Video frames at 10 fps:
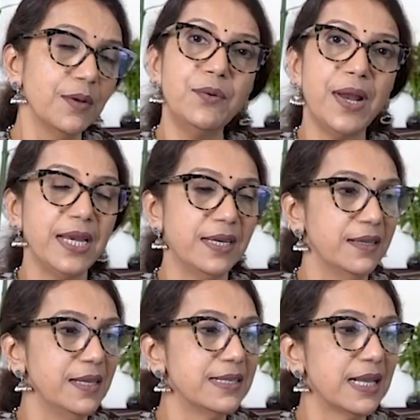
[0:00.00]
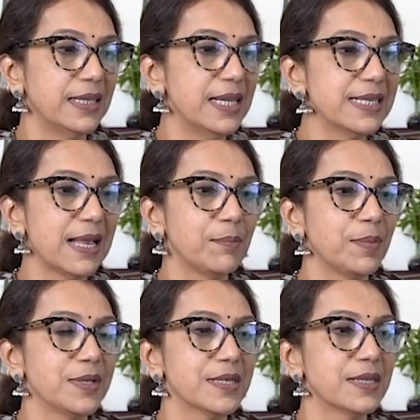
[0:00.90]
Right. These are the
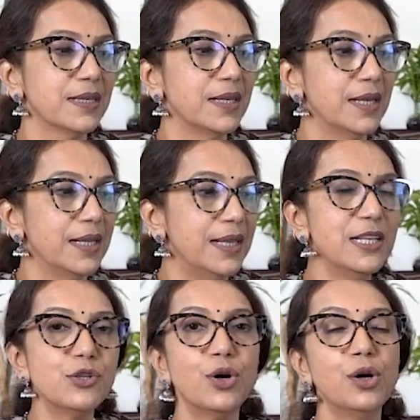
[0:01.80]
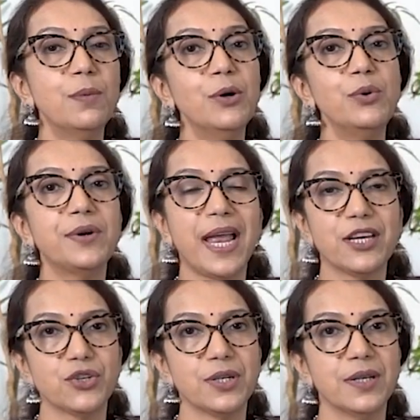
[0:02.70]
examples. Let's talk about
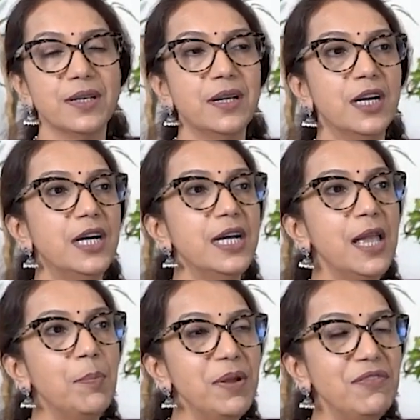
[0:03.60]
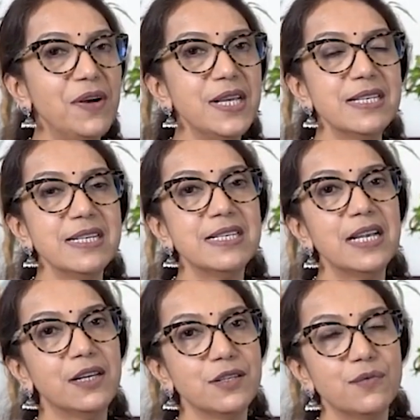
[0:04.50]
traction. Epiphysis
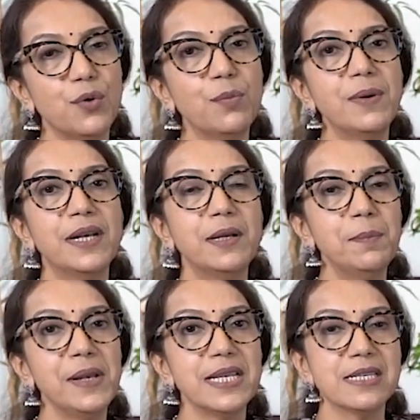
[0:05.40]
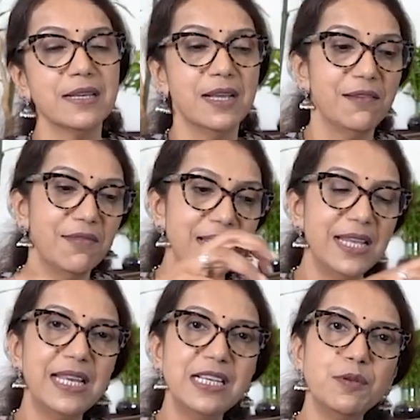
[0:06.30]
that is formed at a place where
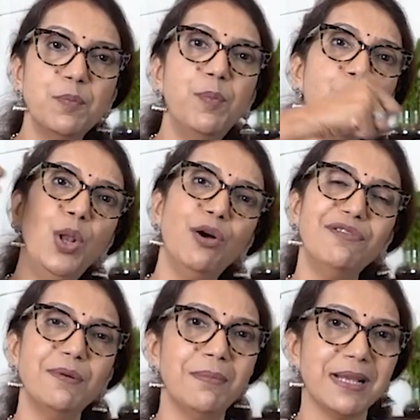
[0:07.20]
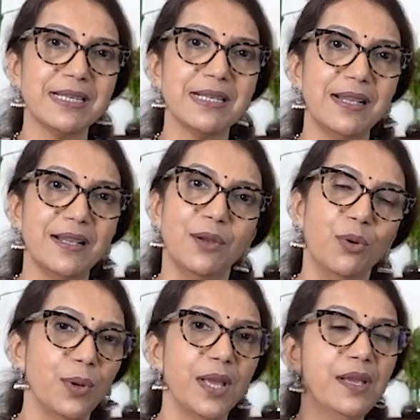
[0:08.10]
there is pull of a muscle.
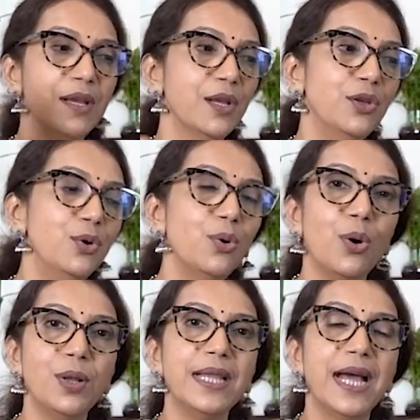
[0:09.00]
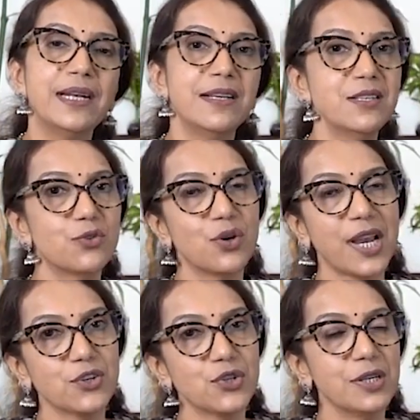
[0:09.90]
Okay, you call that as
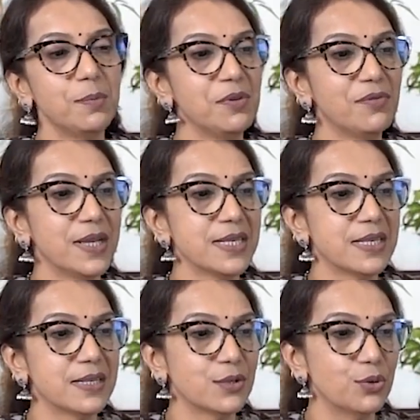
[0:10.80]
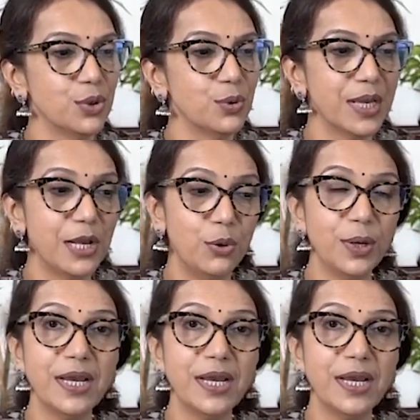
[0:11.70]
traction epiphysis. So you can look